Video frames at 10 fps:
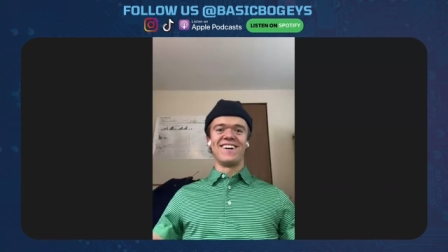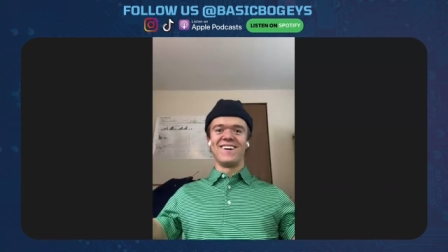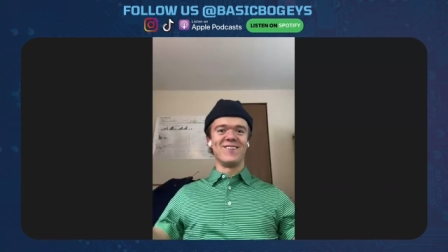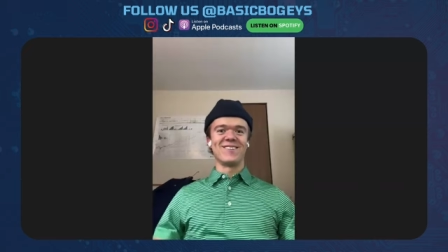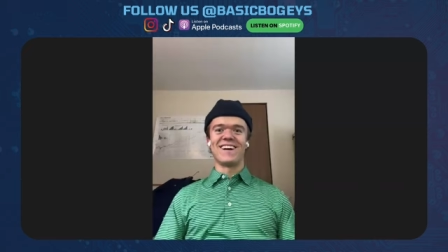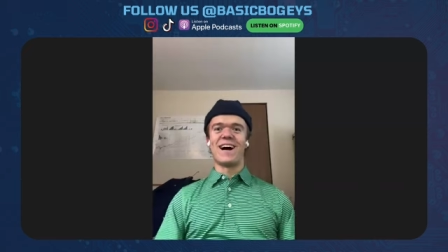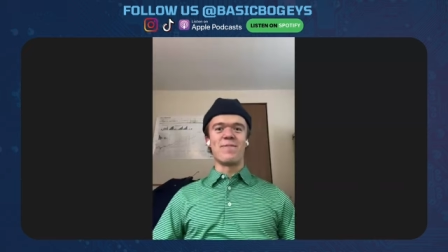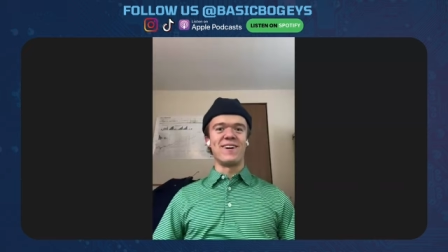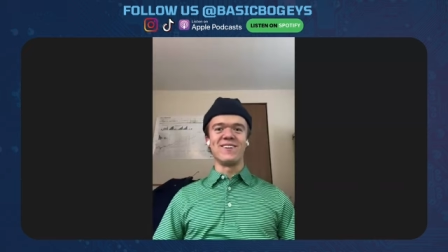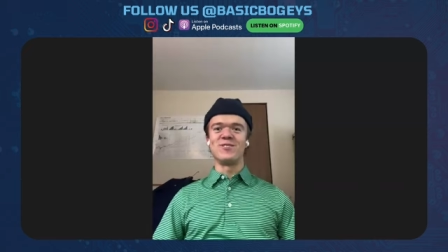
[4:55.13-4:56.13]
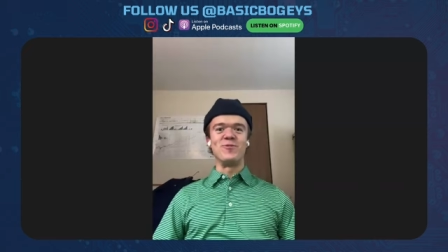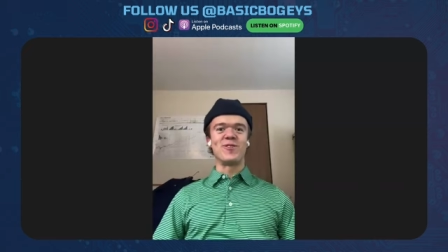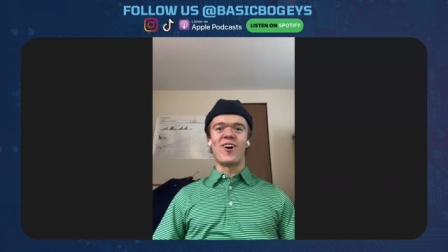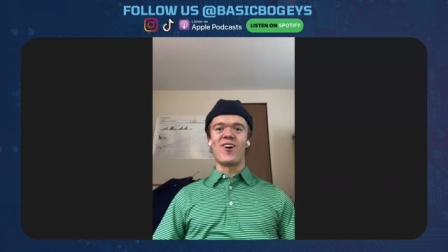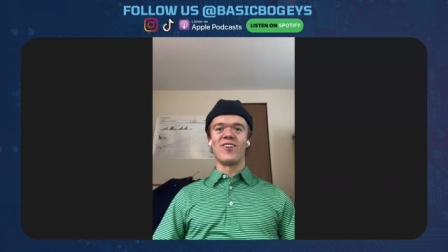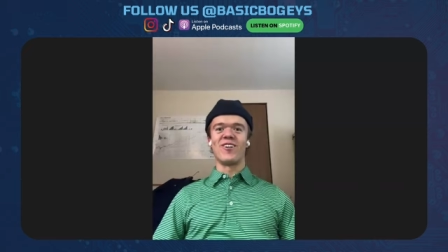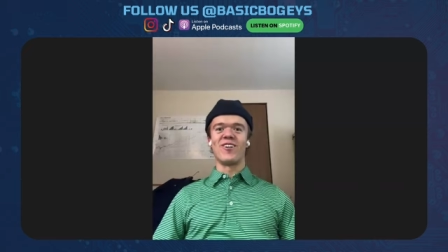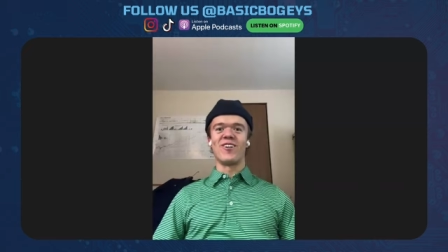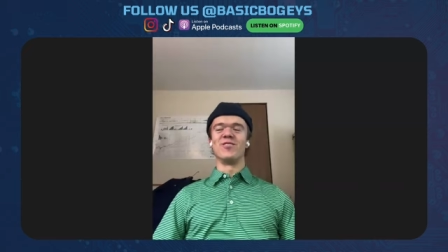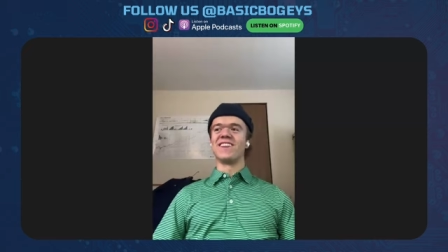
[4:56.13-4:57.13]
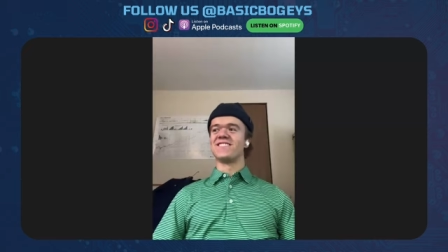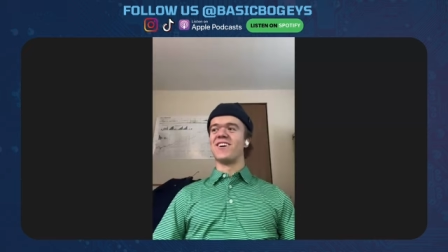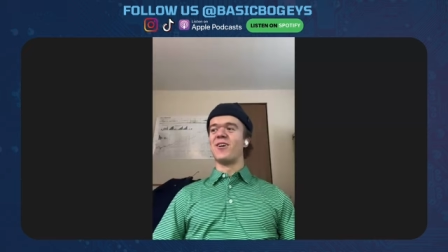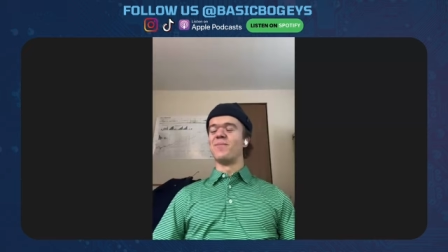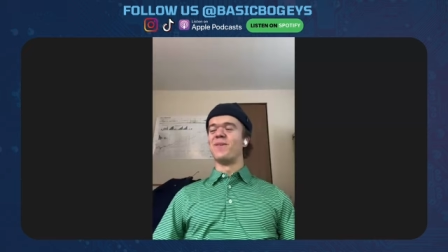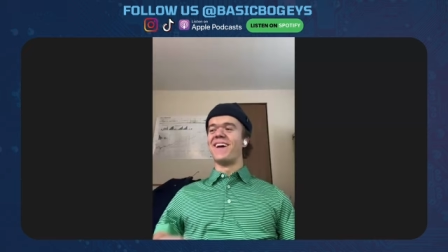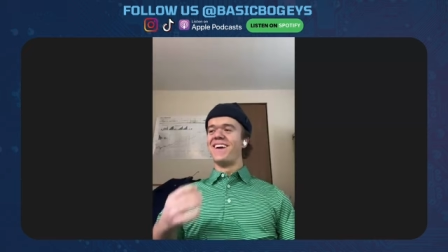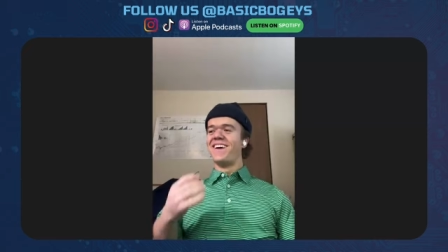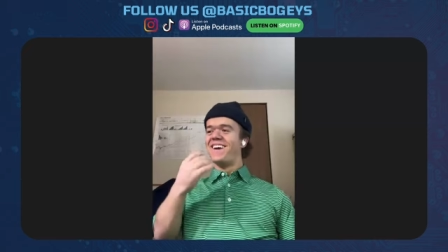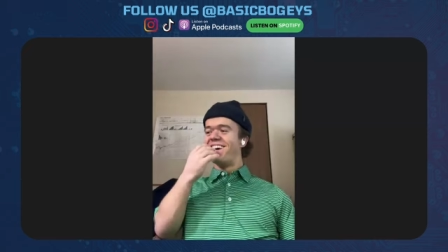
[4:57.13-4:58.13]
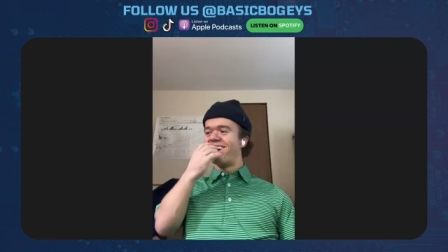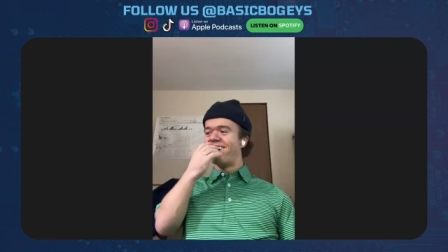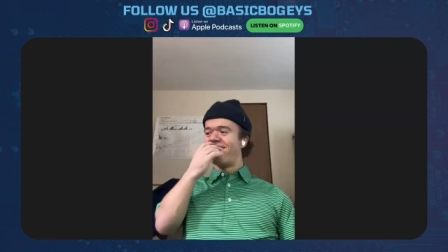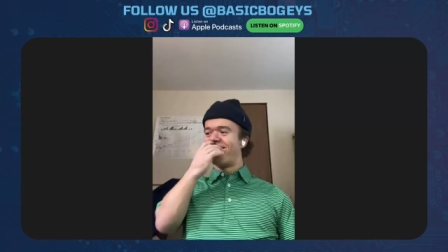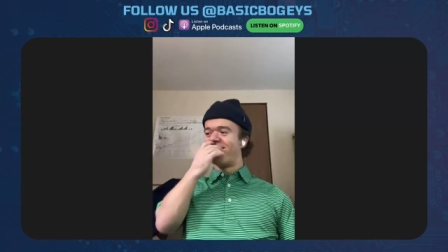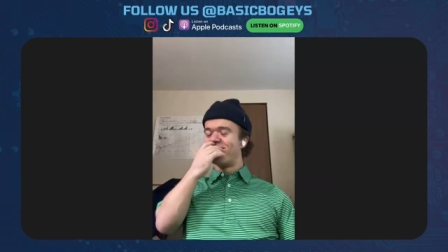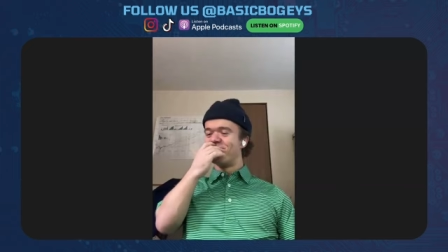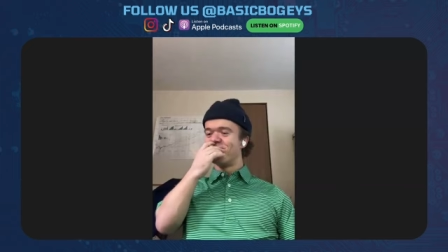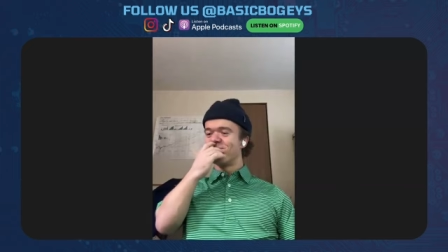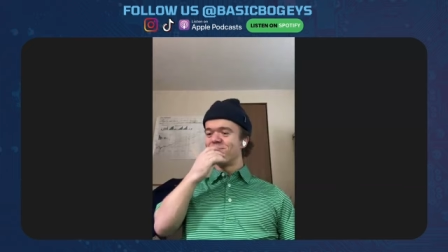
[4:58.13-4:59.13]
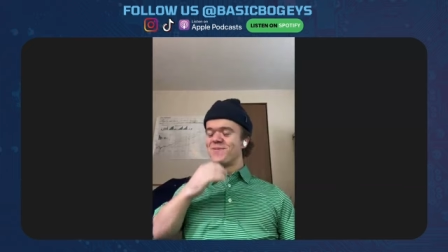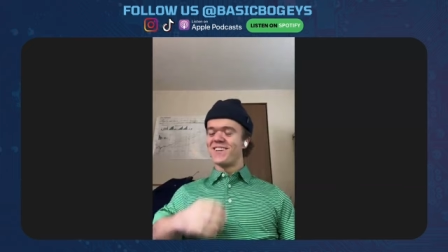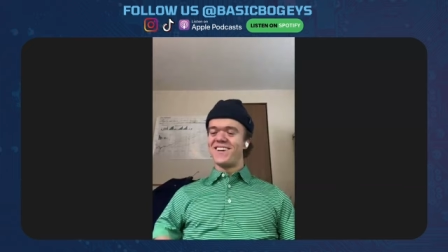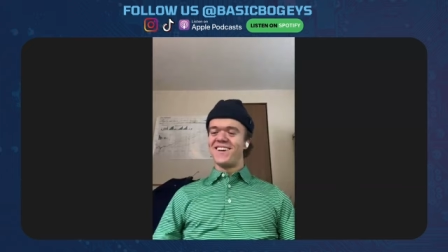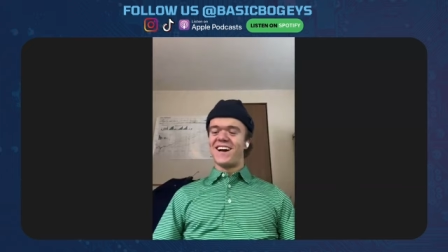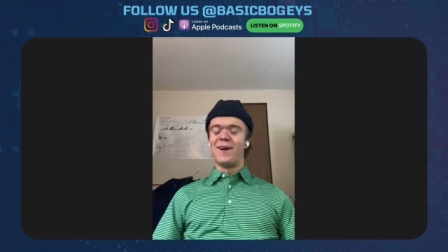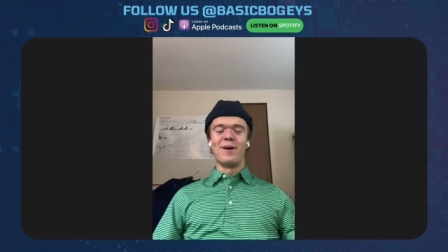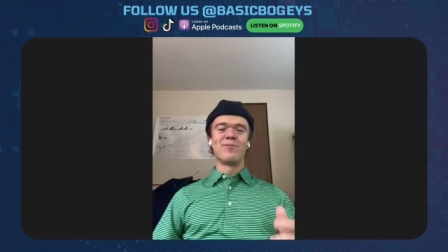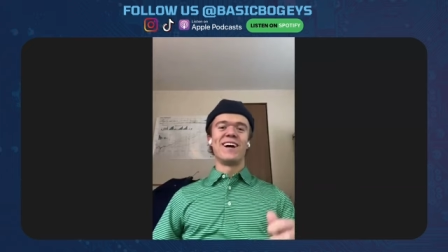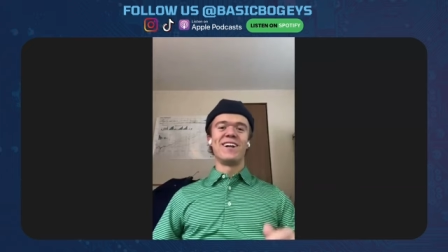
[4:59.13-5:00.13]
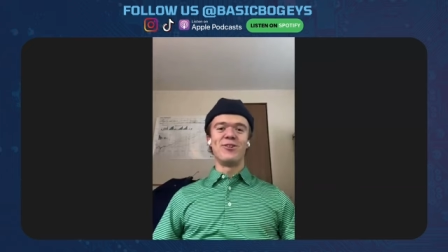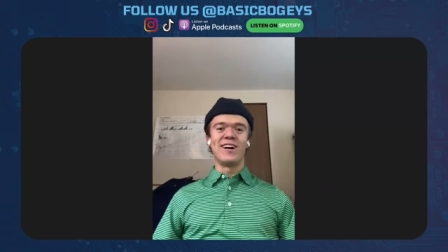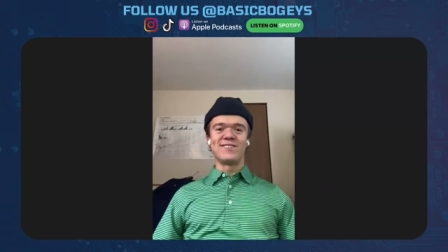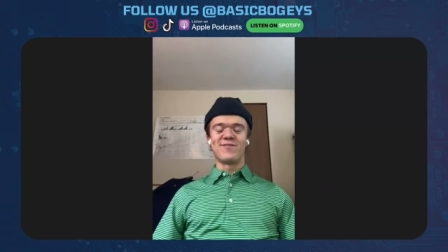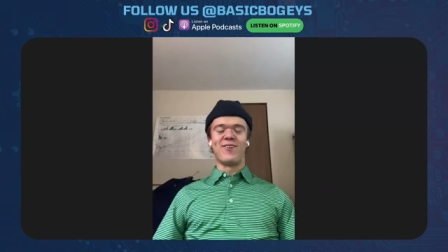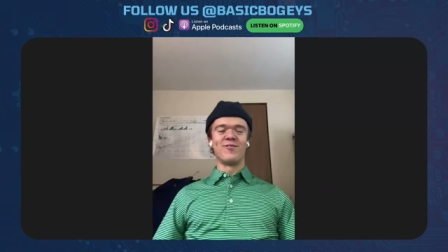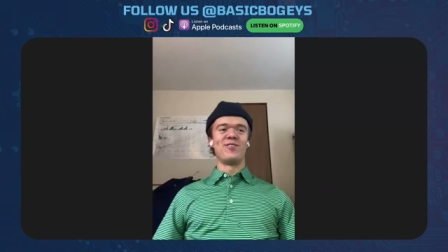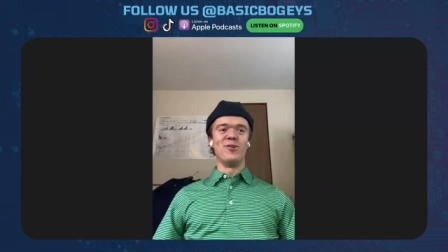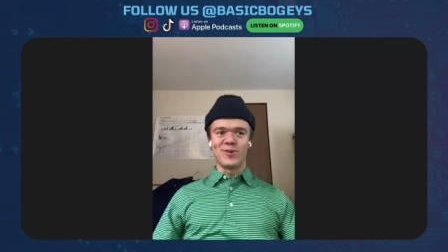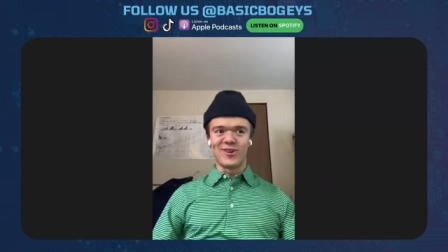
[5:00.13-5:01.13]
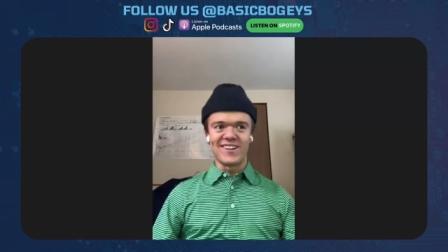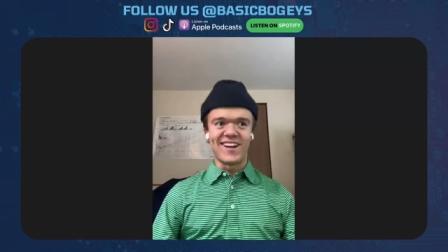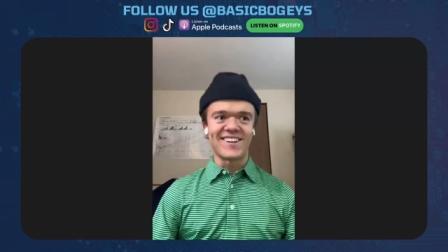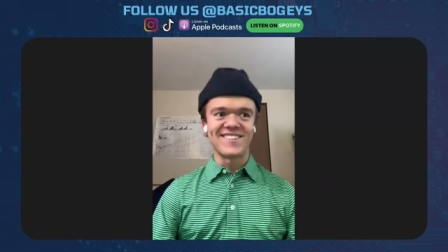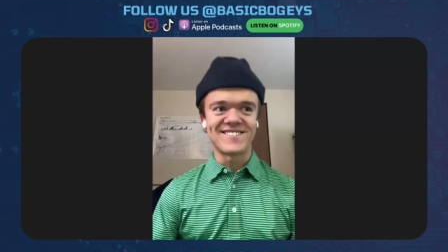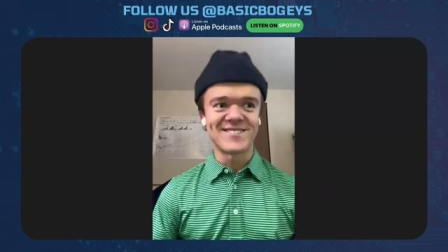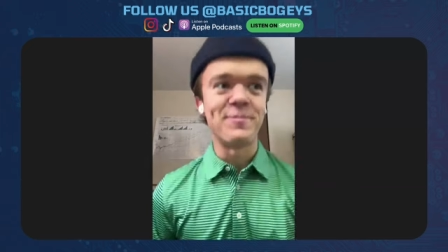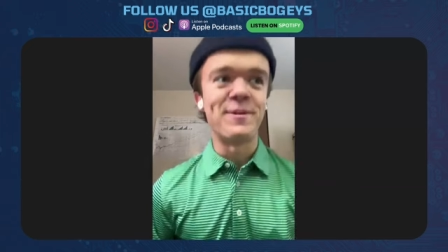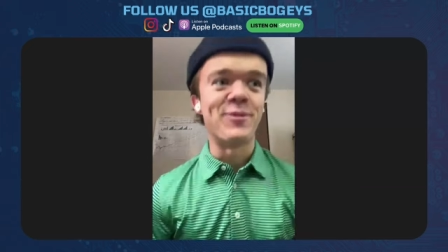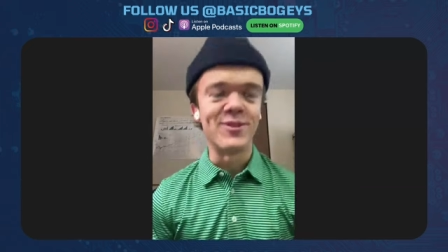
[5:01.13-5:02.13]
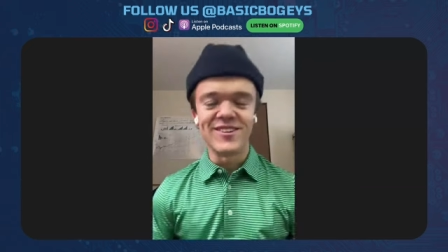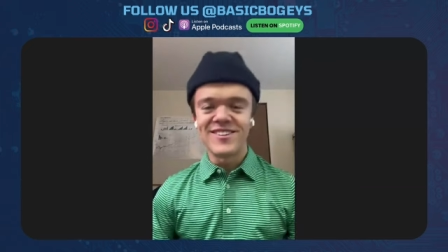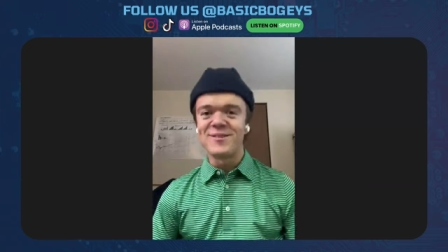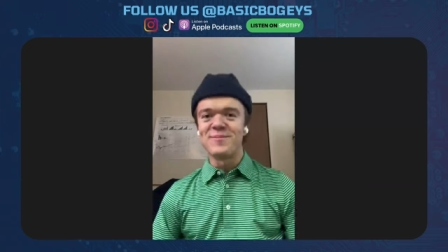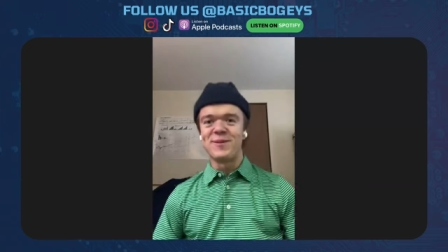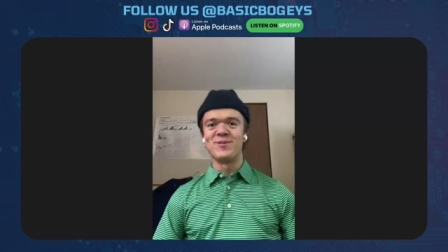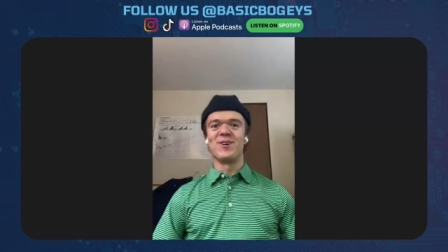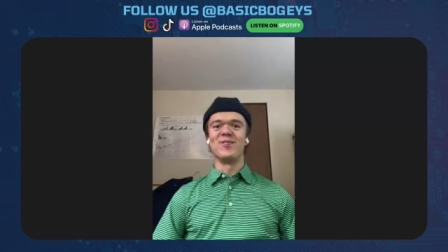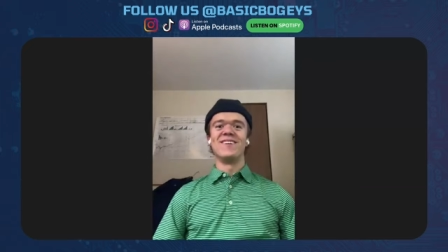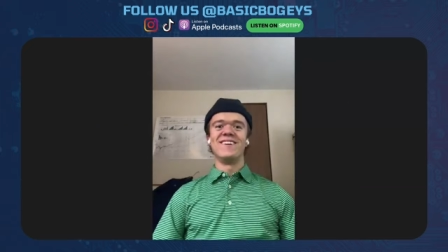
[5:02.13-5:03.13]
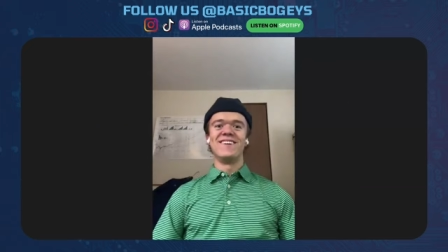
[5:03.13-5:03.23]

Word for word: I'll hop on a Zoom call and we'll get this done. But um I'm glad you guys found humor in that because some people, got, some people don't.